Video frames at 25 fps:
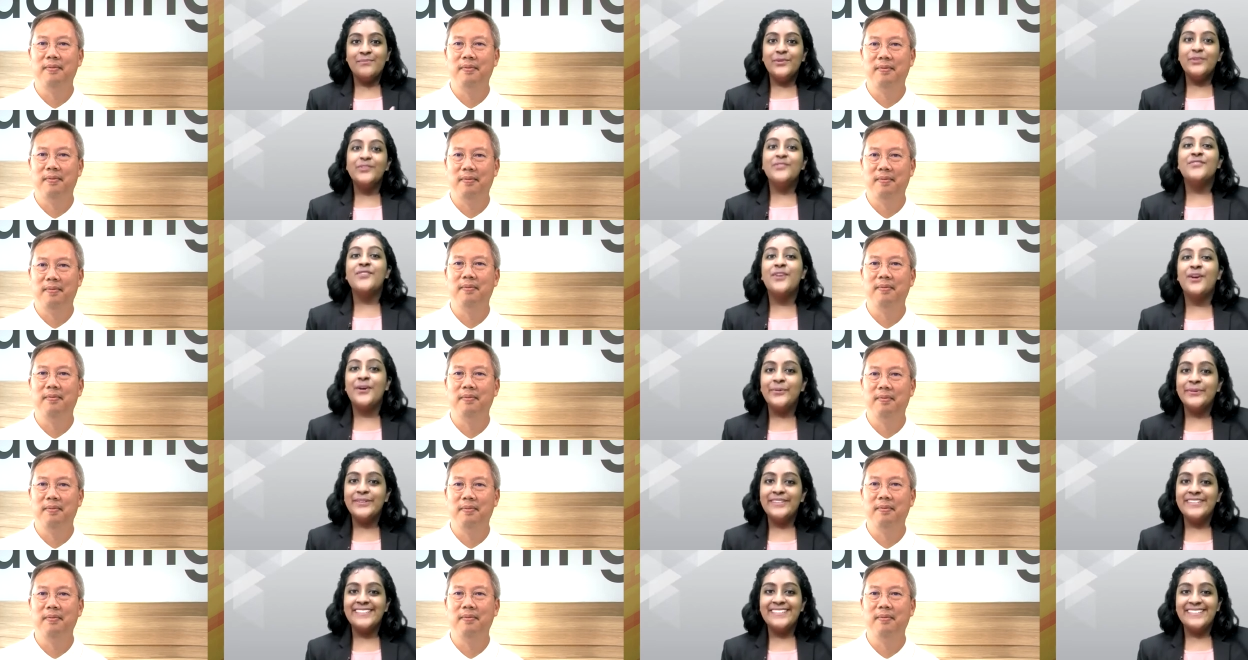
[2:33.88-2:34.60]
Speaker 1: move
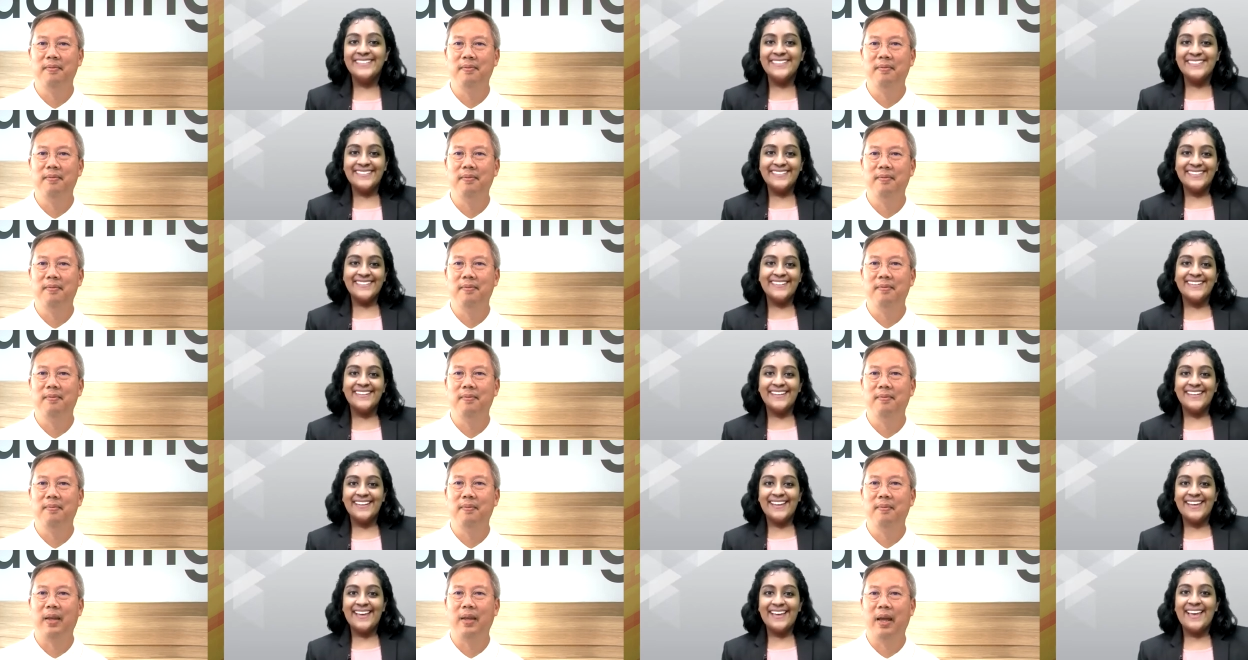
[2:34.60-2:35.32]
forward.
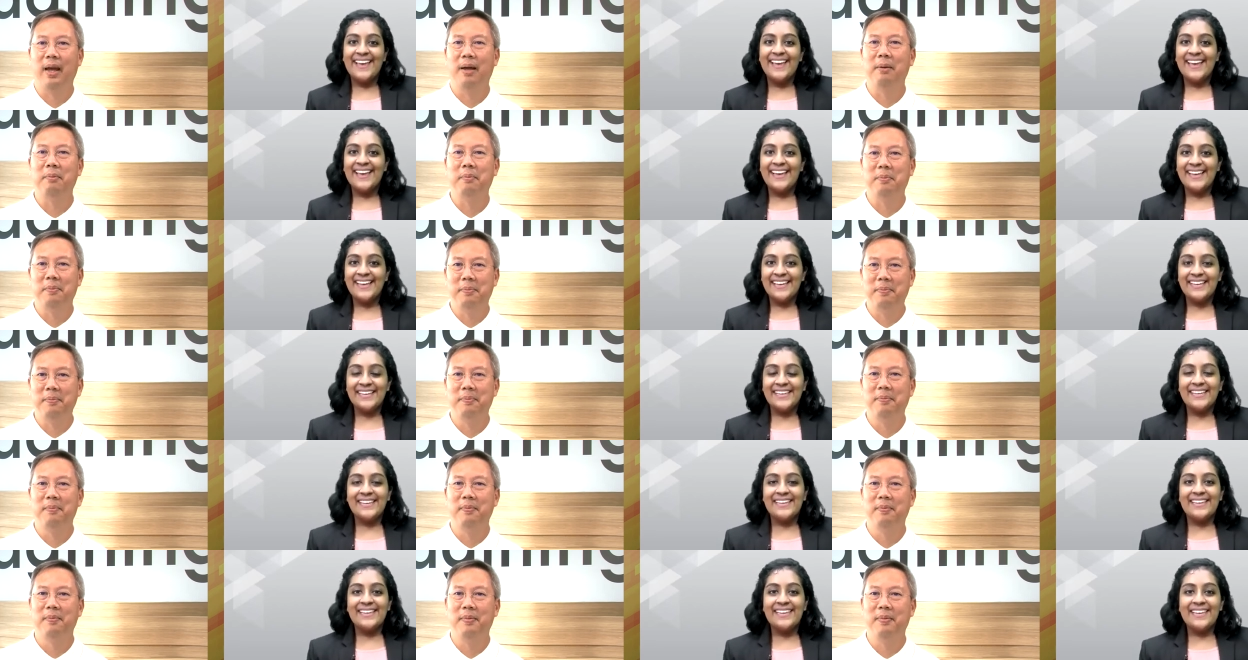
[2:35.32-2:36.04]
Speaker 2: Yeah,
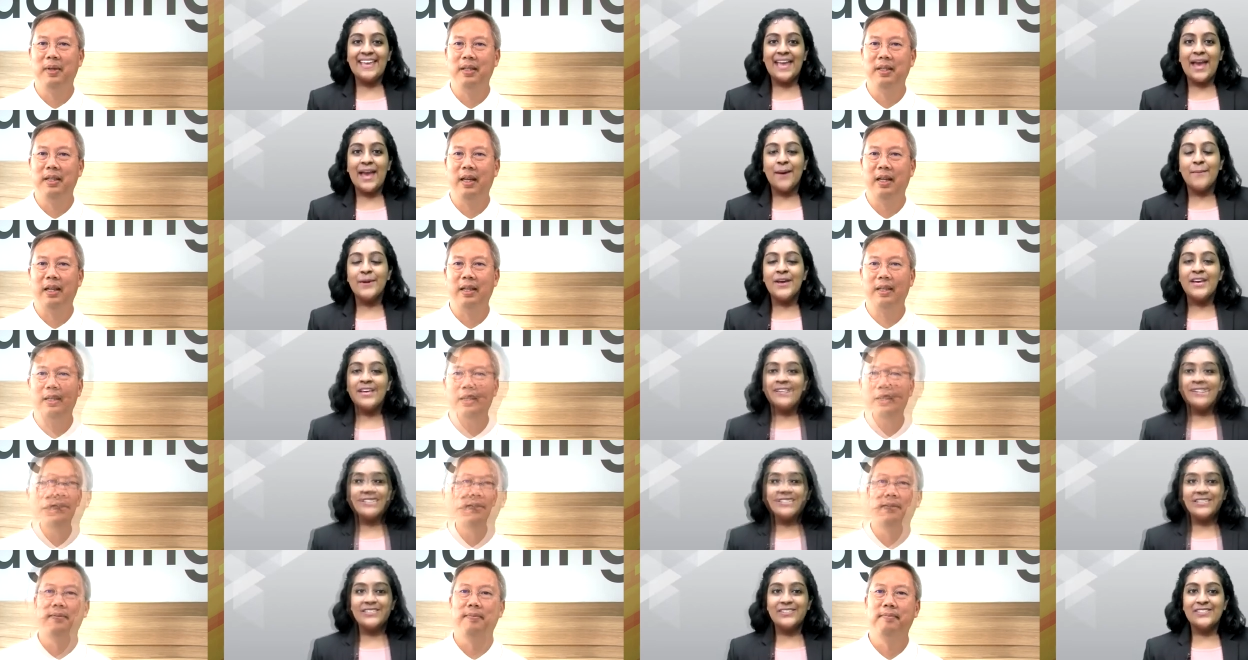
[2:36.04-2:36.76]
exactly.
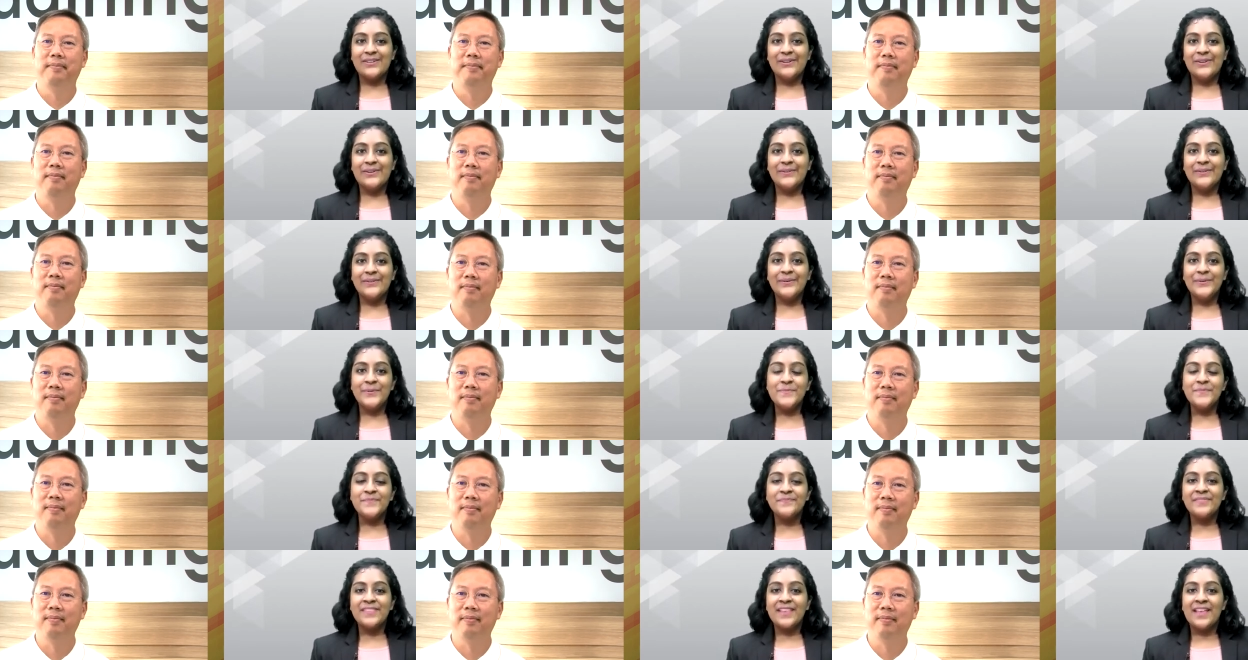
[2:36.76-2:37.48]
Yeah.
Speaker 1: So,
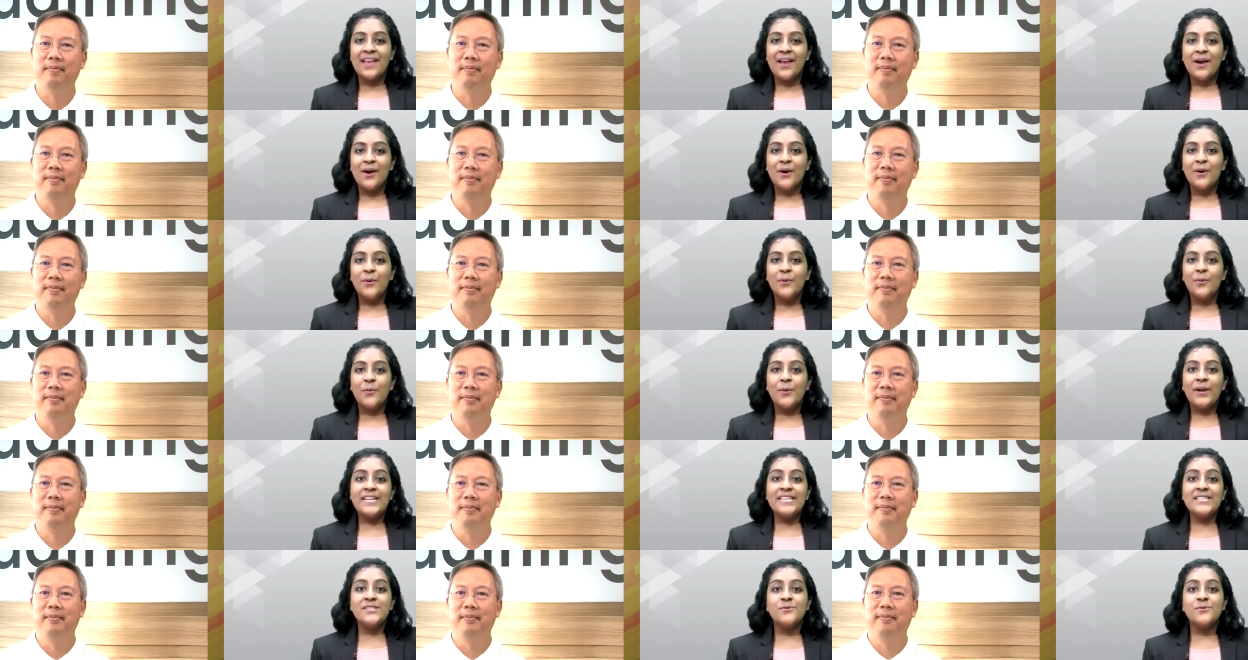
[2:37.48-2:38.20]

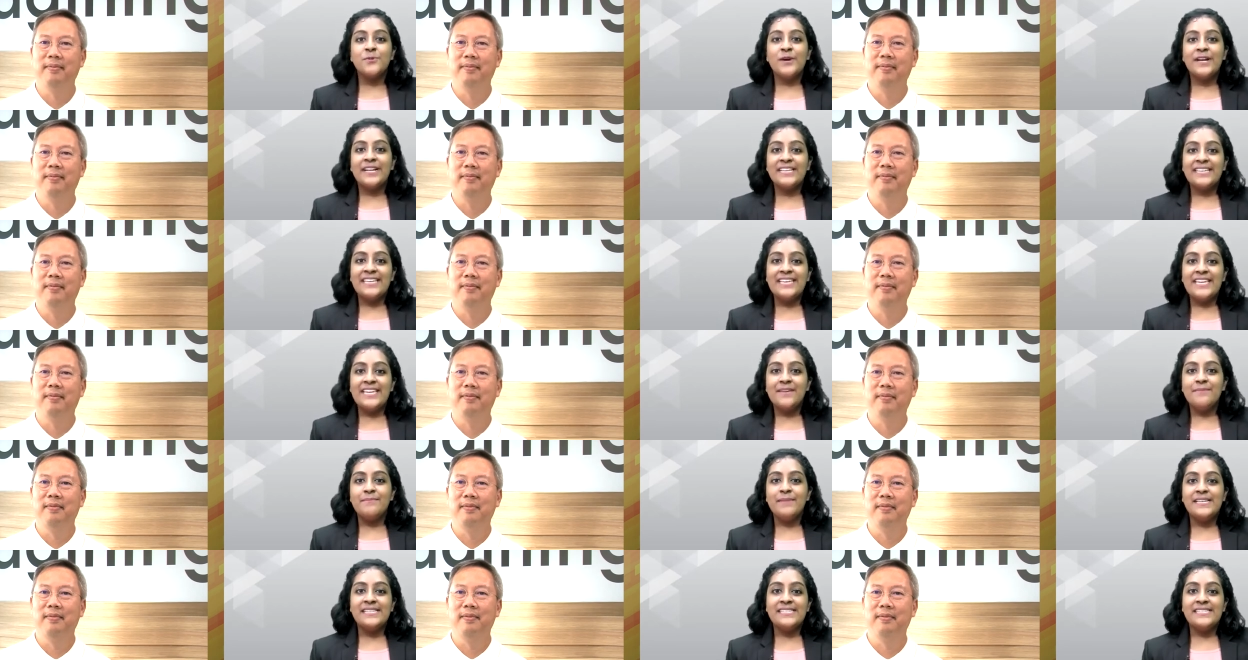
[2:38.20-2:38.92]
what is one
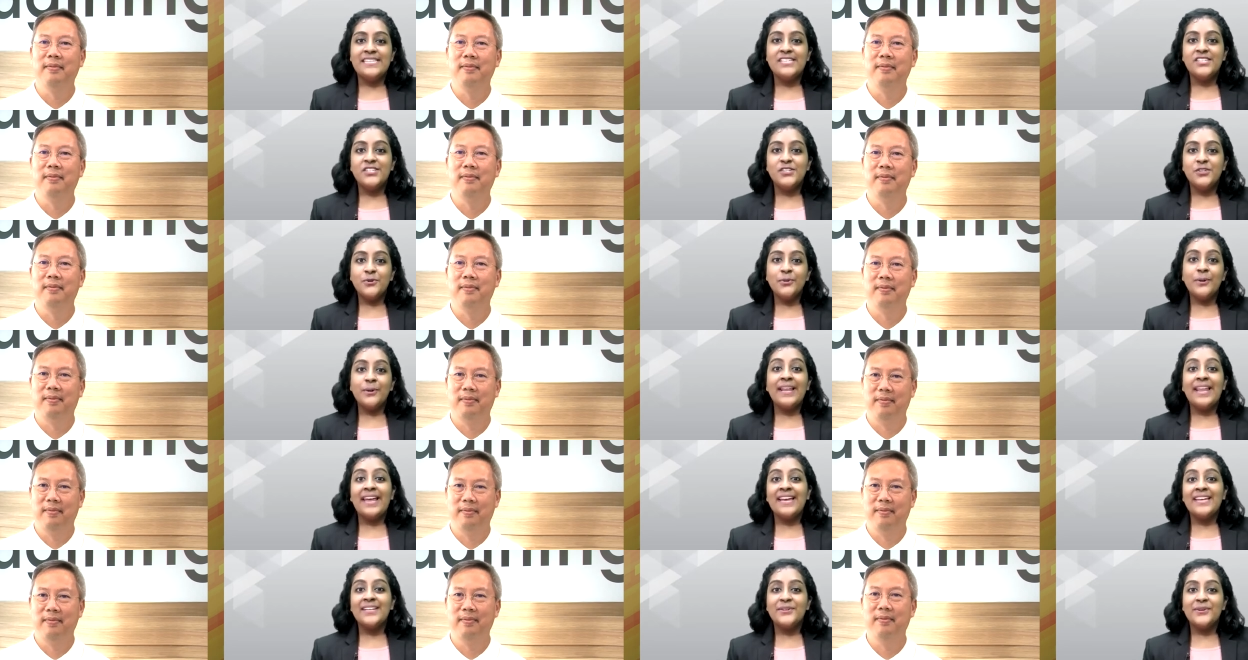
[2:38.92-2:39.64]
key message you
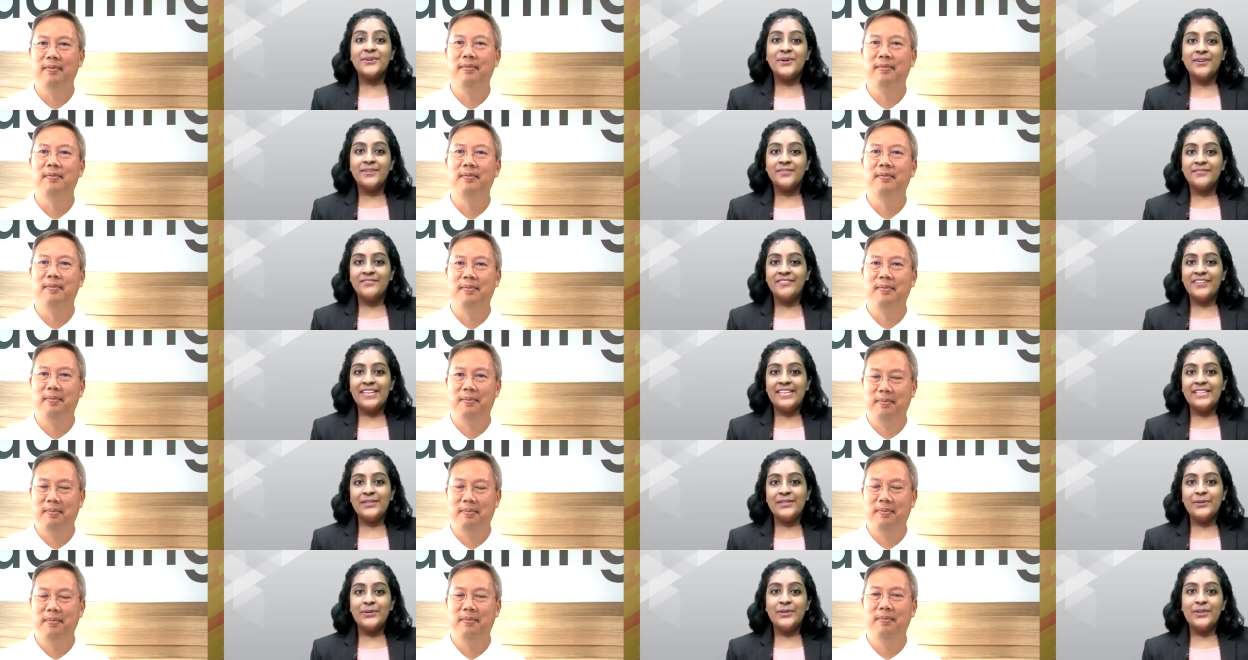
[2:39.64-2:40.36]
would like to
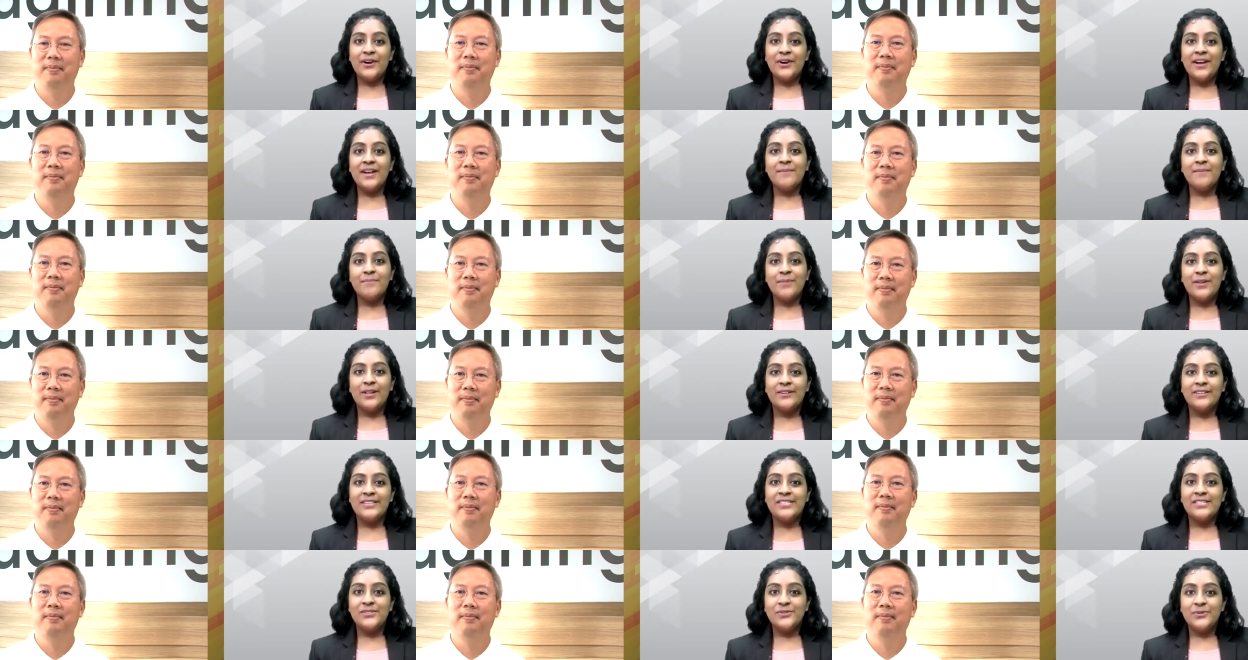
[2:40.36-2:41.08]
convey to your
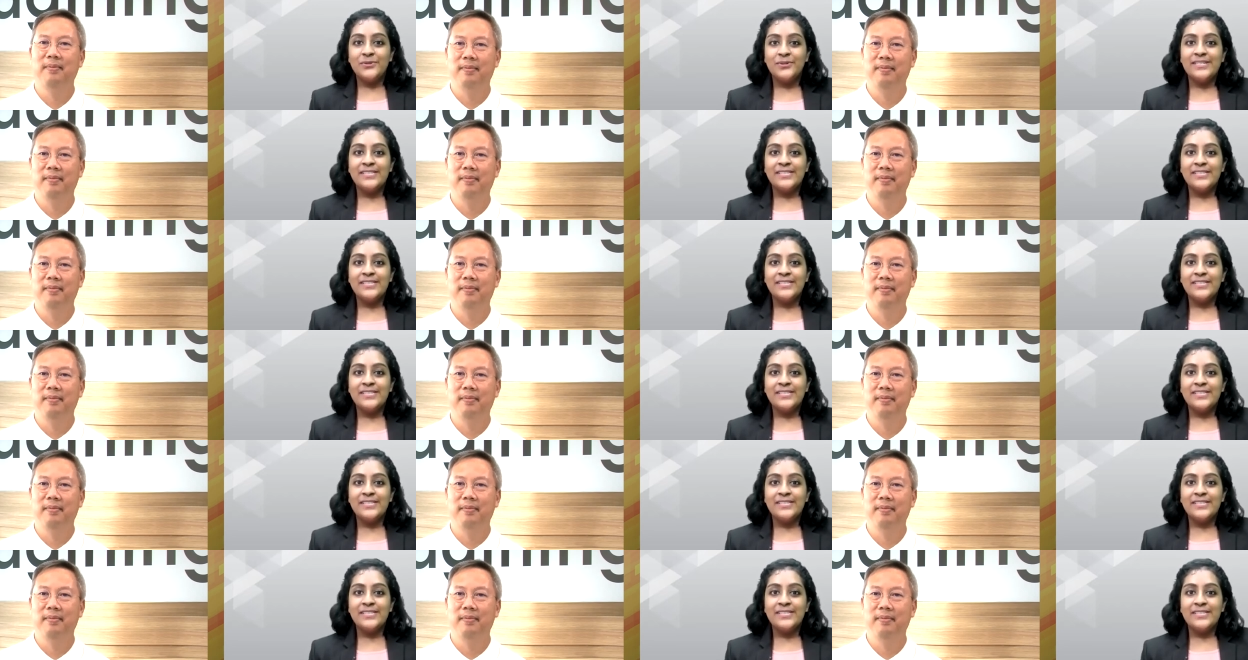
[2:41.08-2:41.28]
employees through